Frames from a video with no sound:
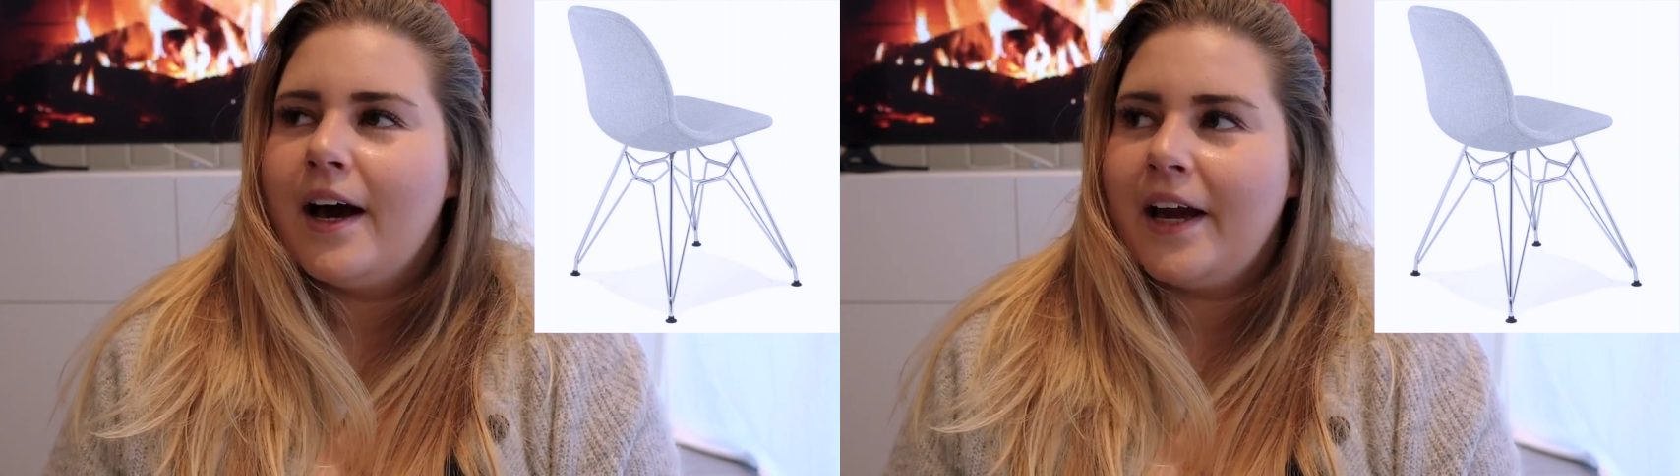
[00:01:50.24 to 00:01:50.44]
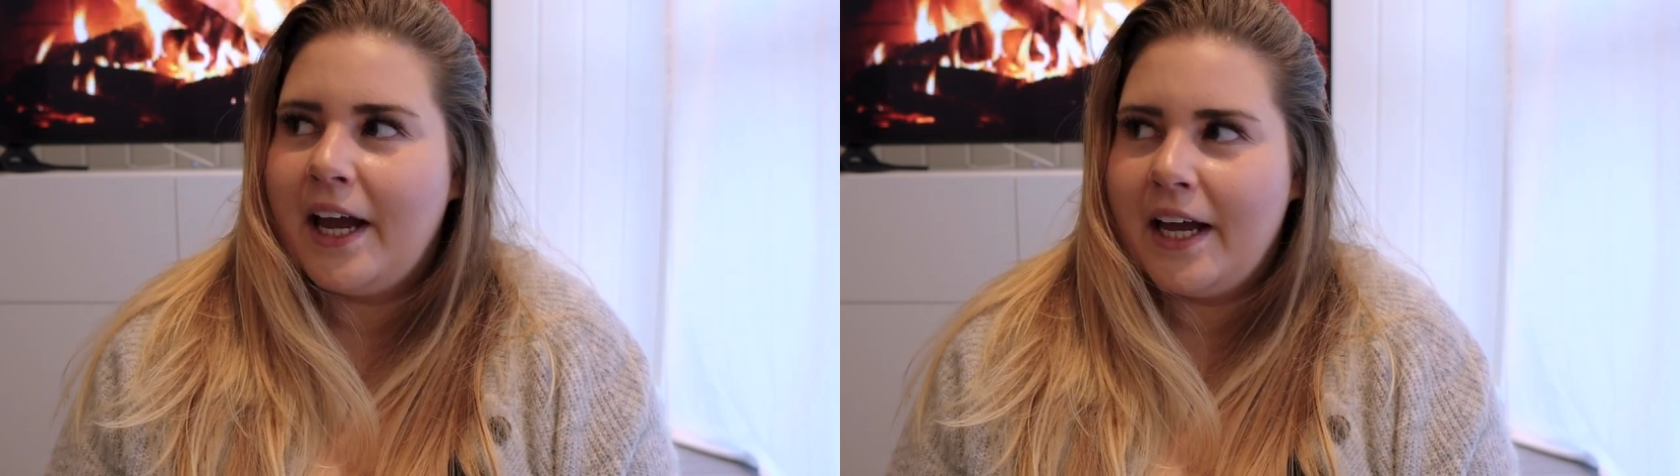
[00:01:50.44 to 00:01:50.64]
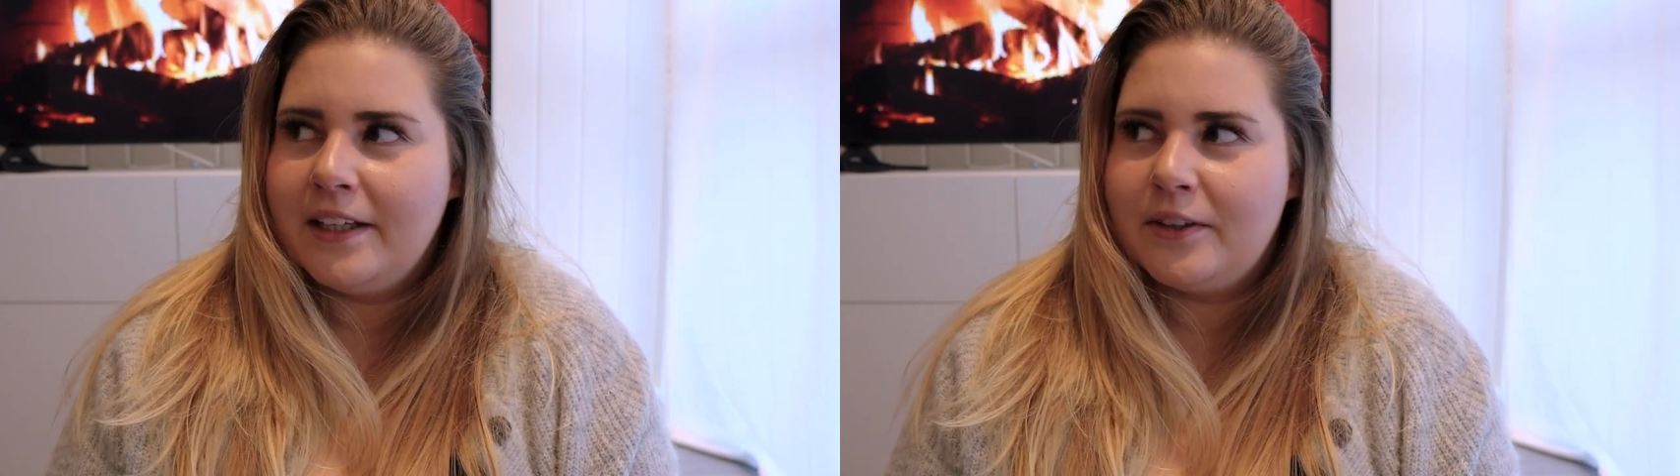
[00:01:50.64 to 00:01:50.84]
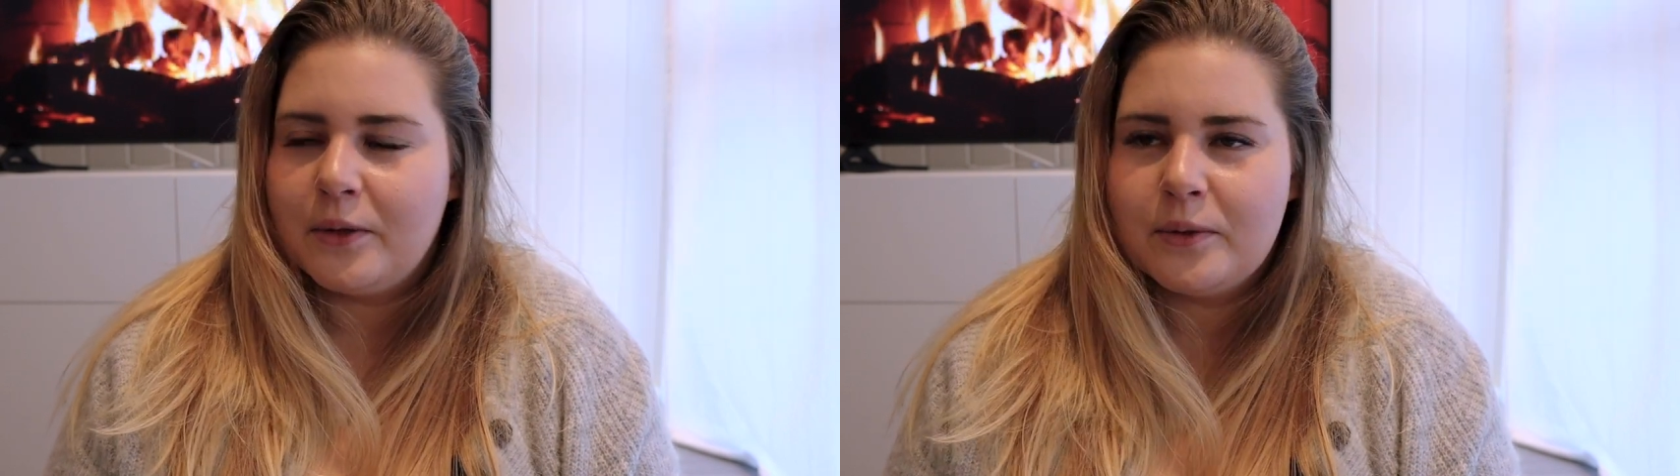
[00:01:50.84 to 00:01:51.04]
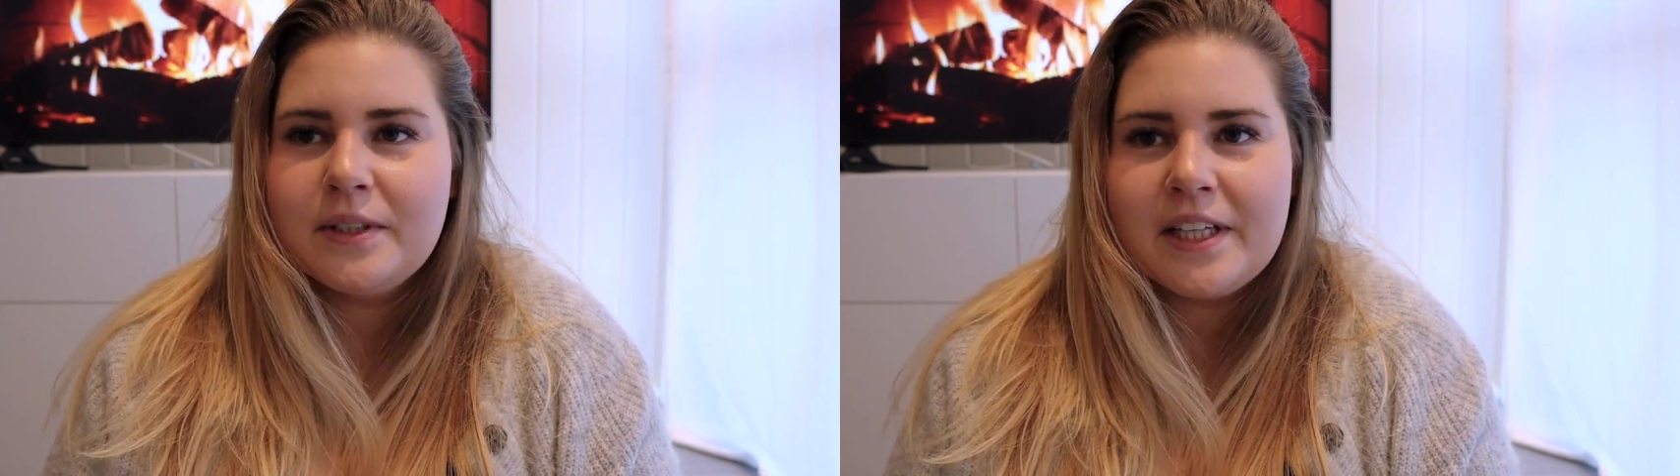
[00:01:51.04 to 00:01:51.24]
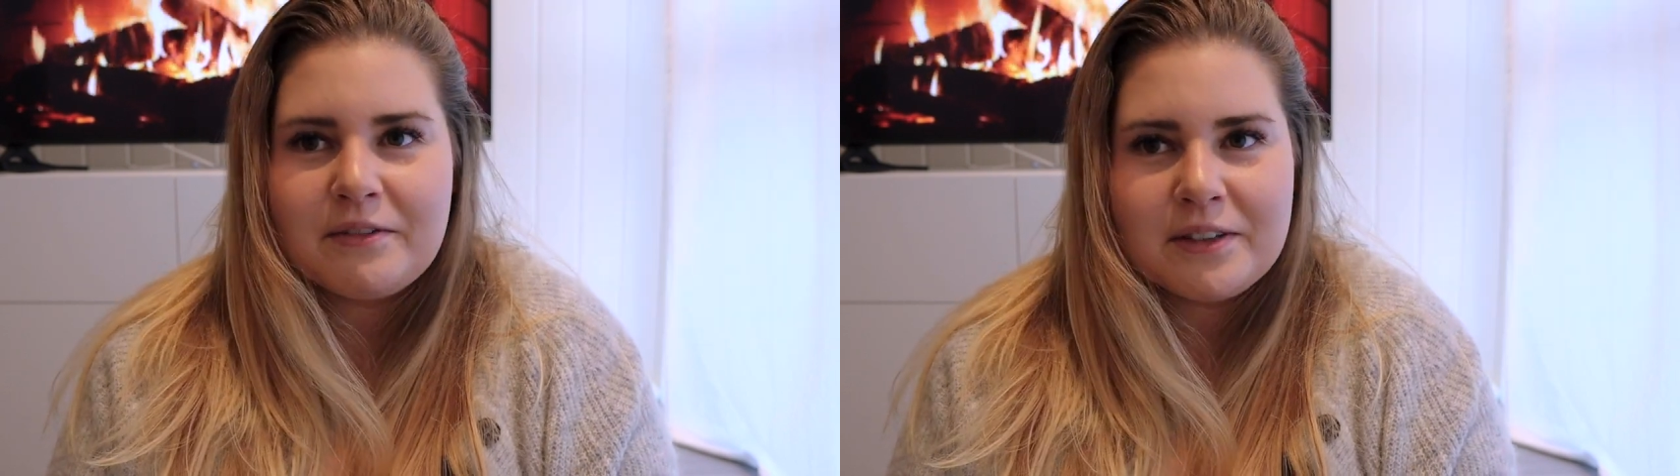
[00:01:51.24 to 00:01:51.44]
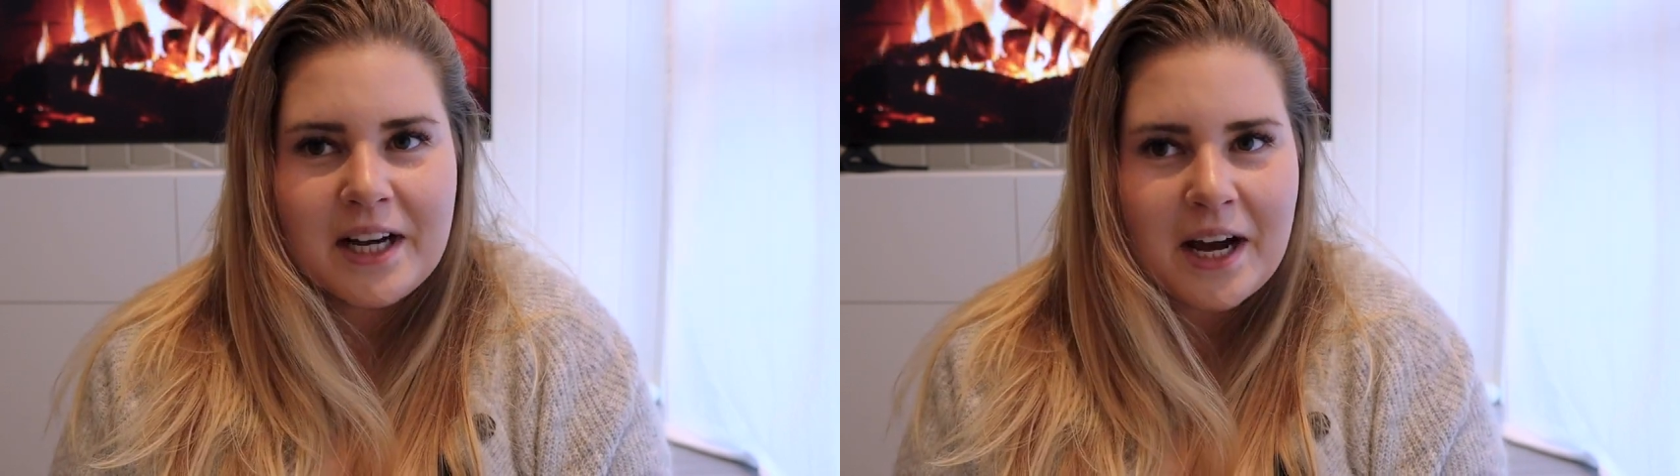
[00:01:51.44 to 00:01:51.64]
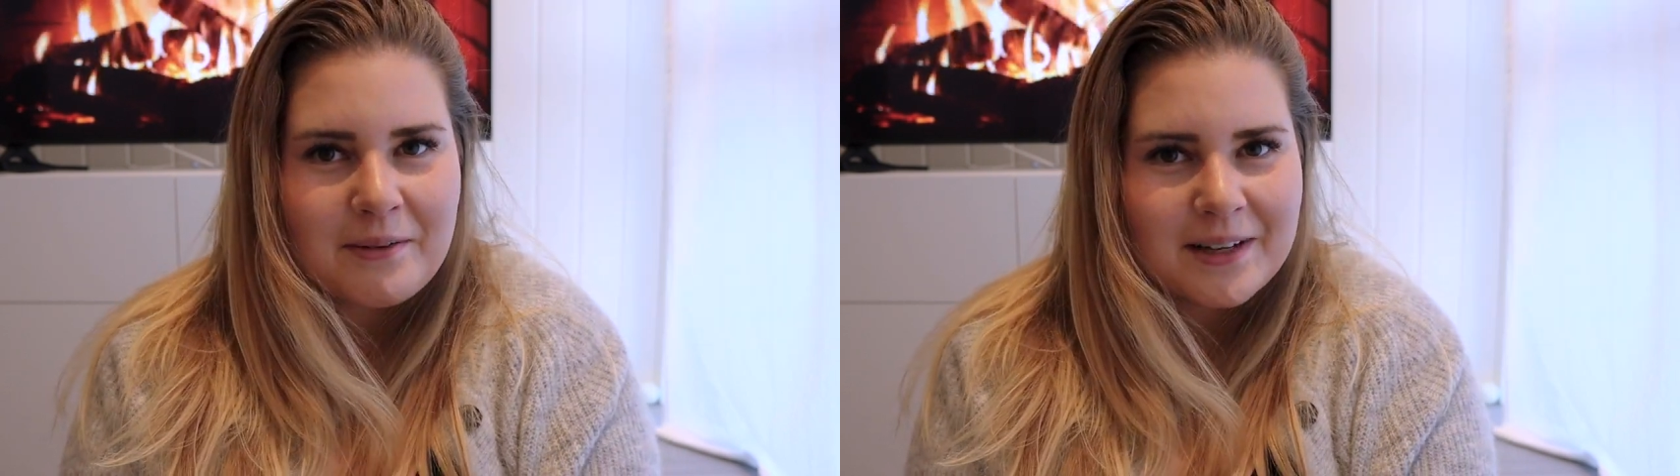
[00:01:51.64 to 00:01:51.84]
I hate those. Every
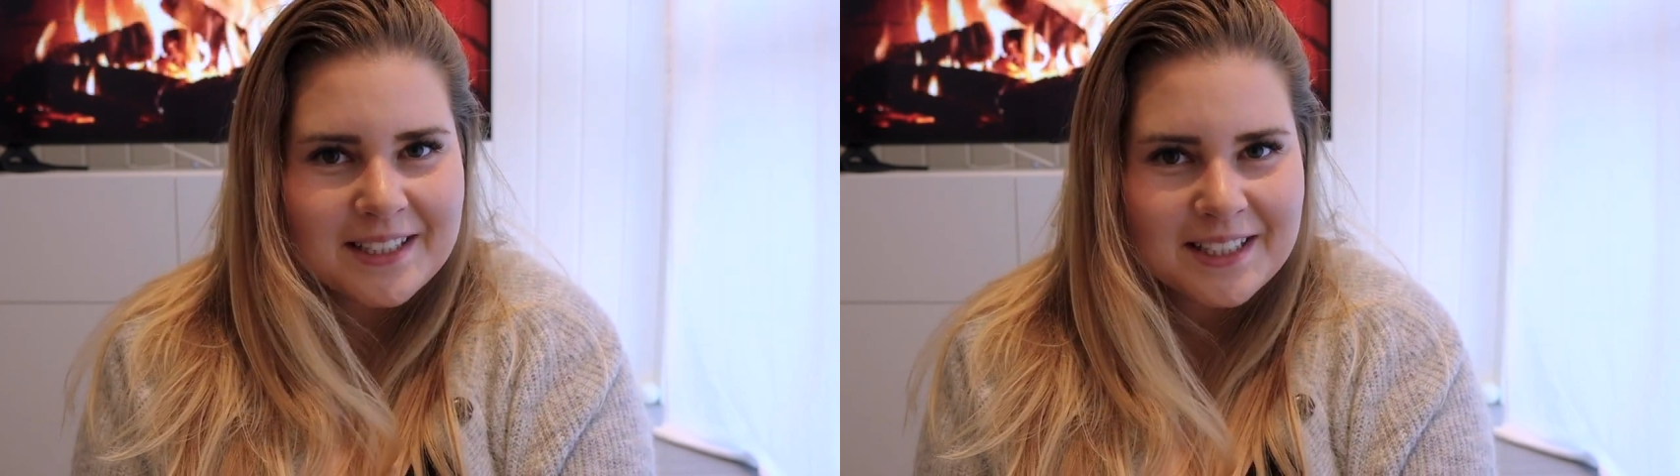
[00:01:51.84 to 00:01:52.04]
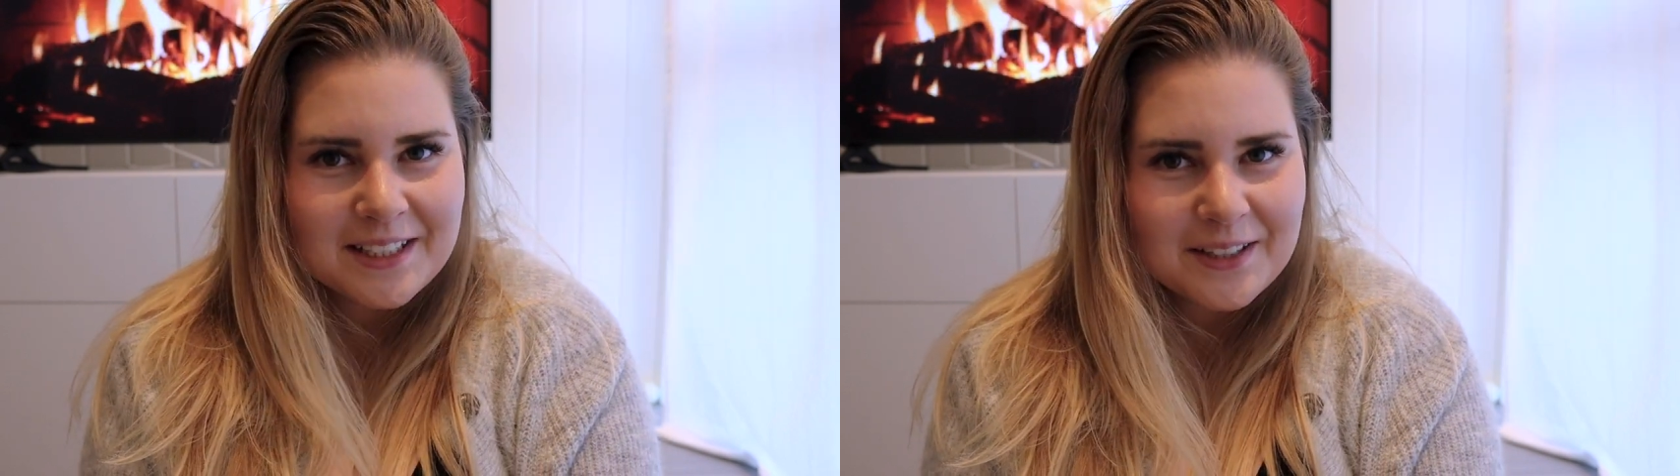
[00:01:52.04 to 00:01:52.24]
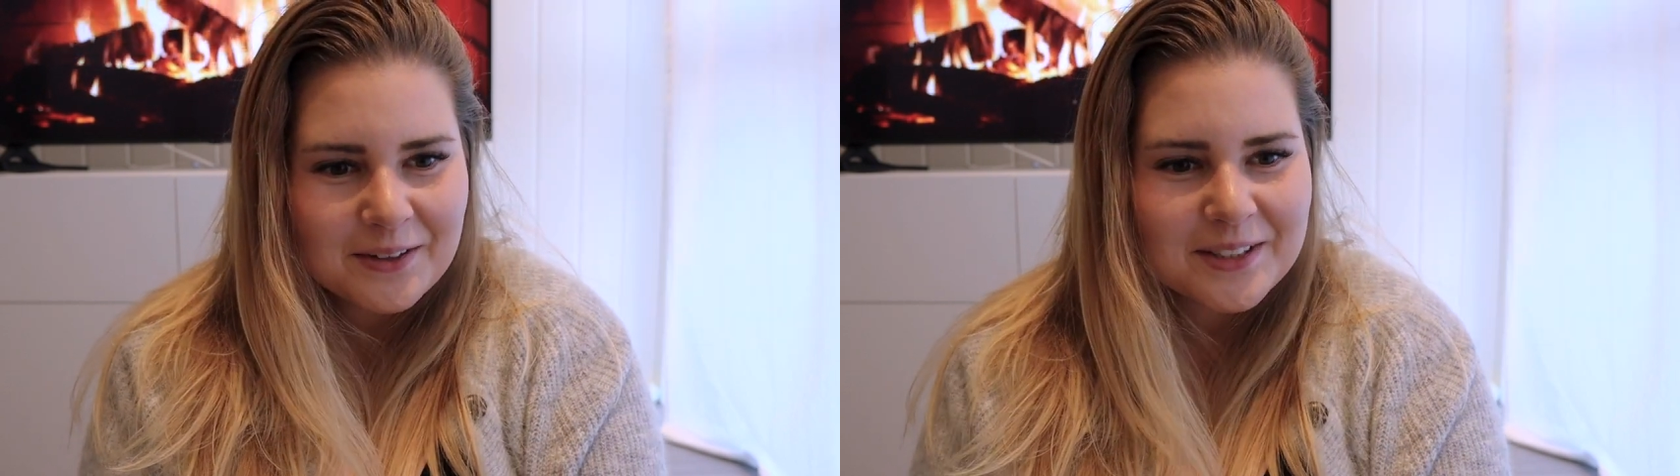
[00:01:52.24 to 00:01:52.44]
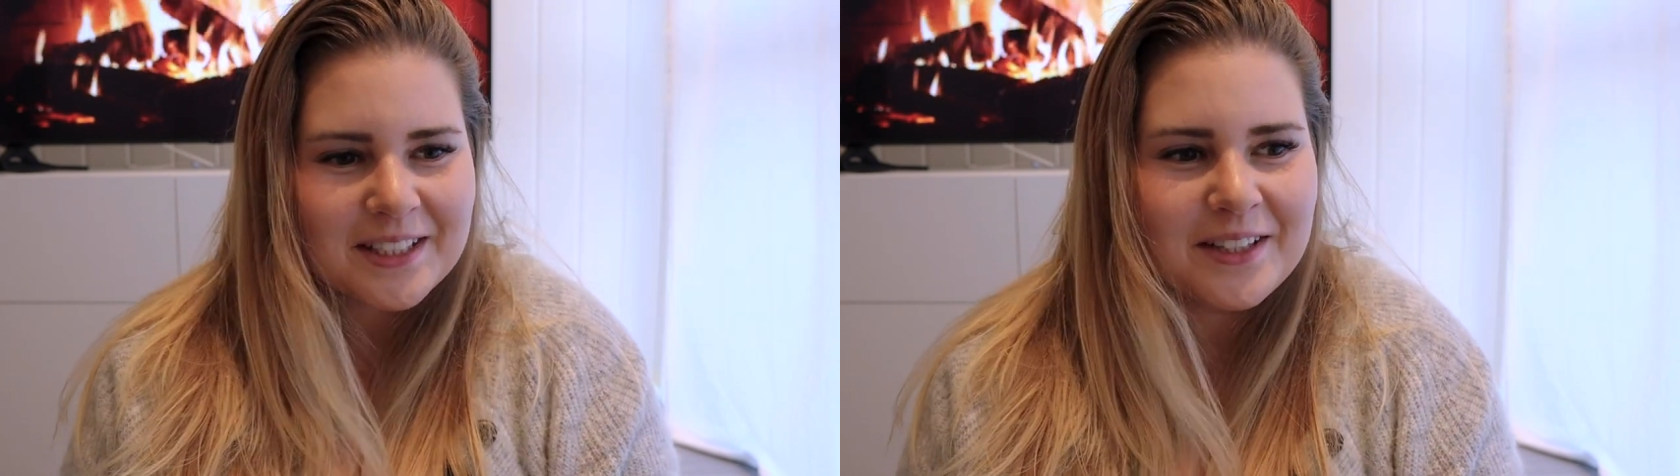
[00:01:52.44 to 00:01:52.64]
time I see those